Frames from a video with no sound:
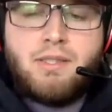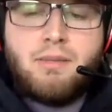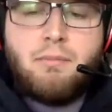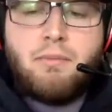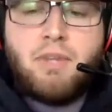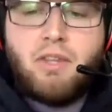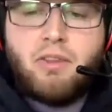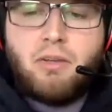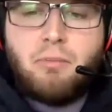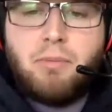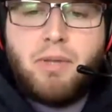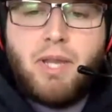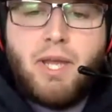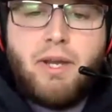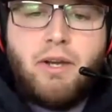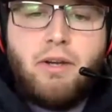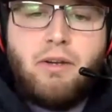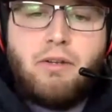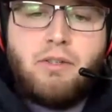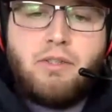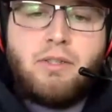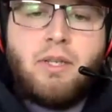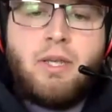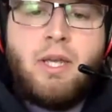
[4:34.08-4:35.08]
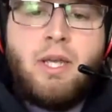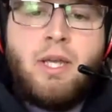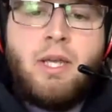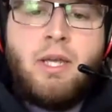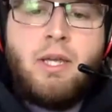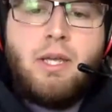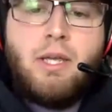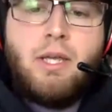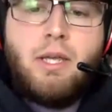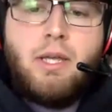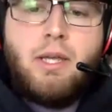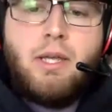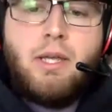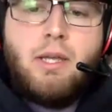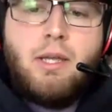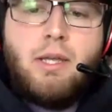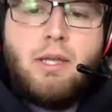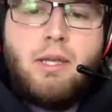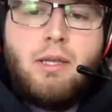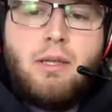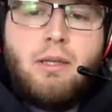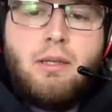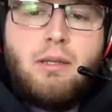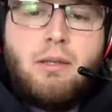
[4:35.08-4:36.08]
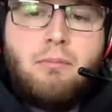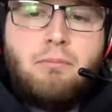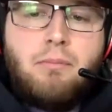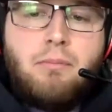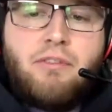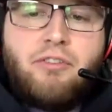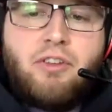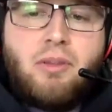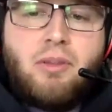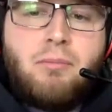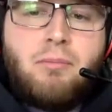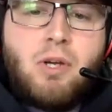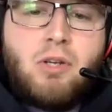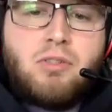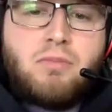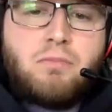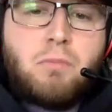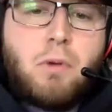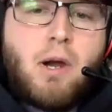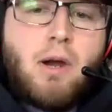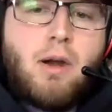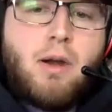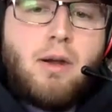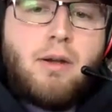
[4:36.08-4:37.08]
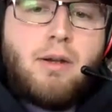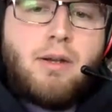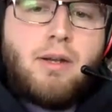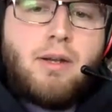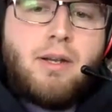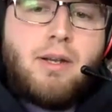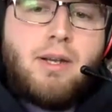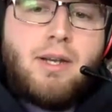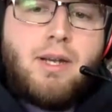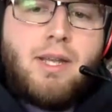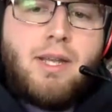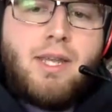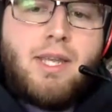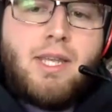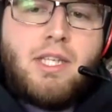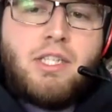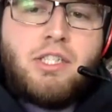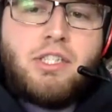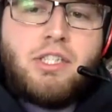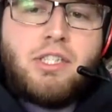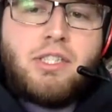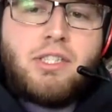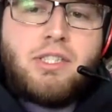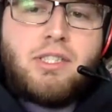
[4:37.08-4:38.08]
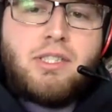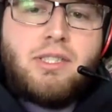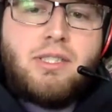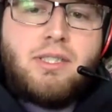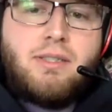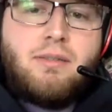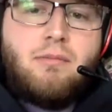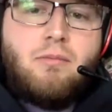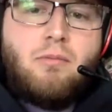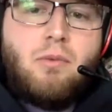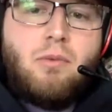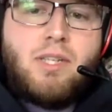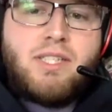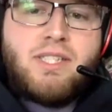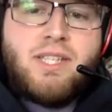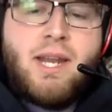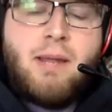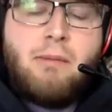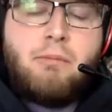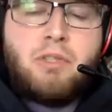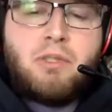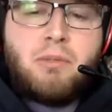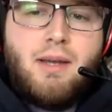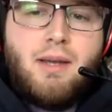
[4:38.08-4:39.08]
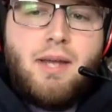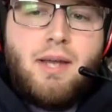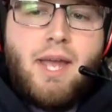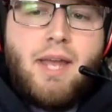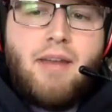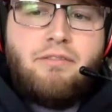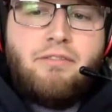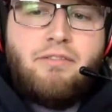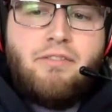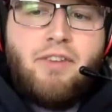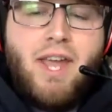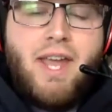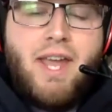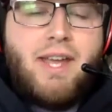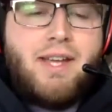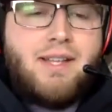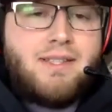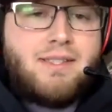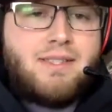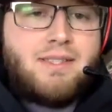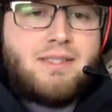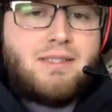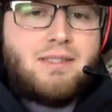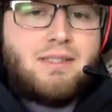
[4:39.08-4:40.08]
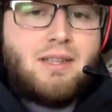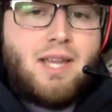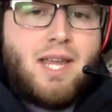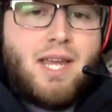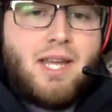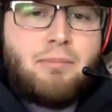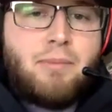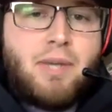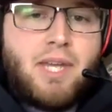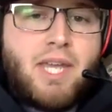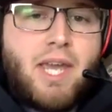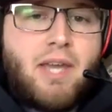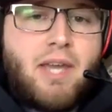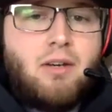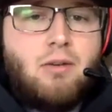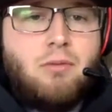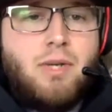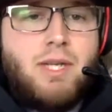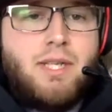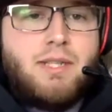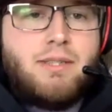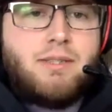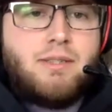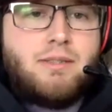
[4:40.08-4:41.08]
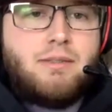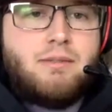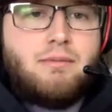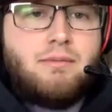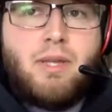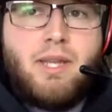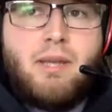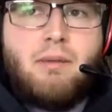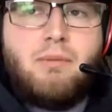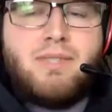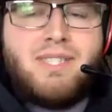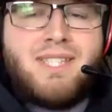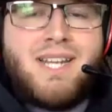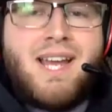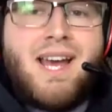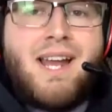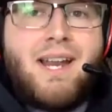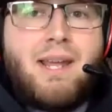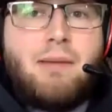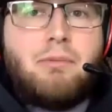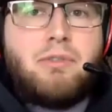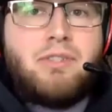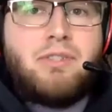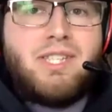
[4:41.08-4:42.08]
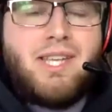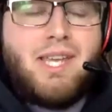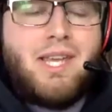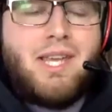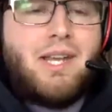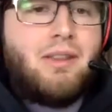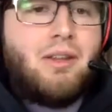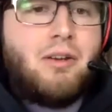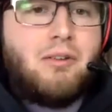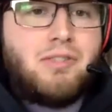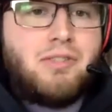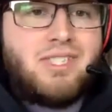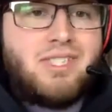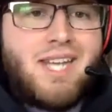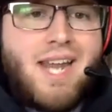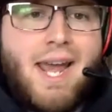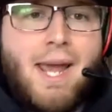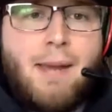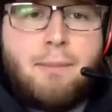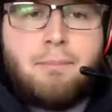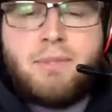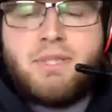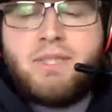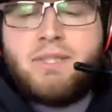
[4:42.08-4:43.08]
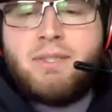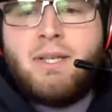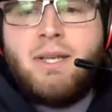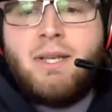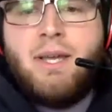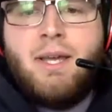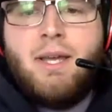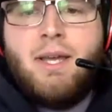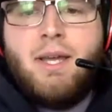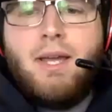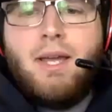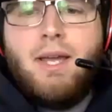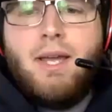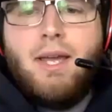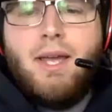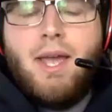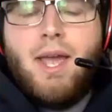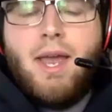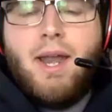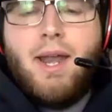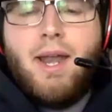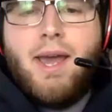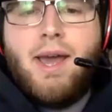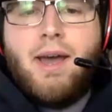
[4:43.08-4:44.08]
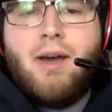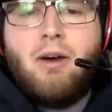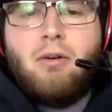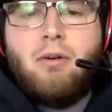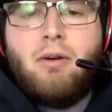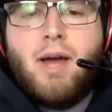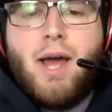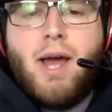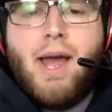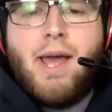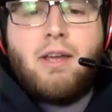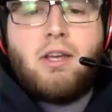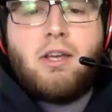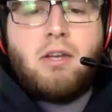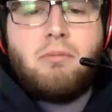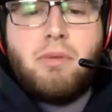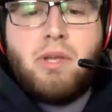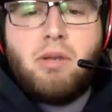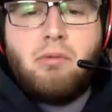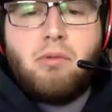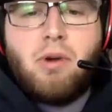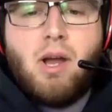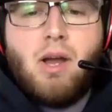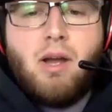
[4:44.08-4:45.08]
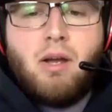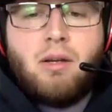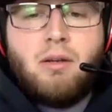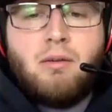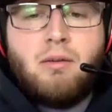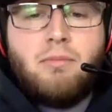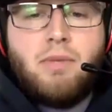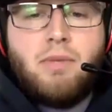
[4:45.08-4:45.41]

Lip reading: other players, but for the most part, he just wasn't able to advance like Mchale was. He was not able to get in those snaps. Now, I could be wrong,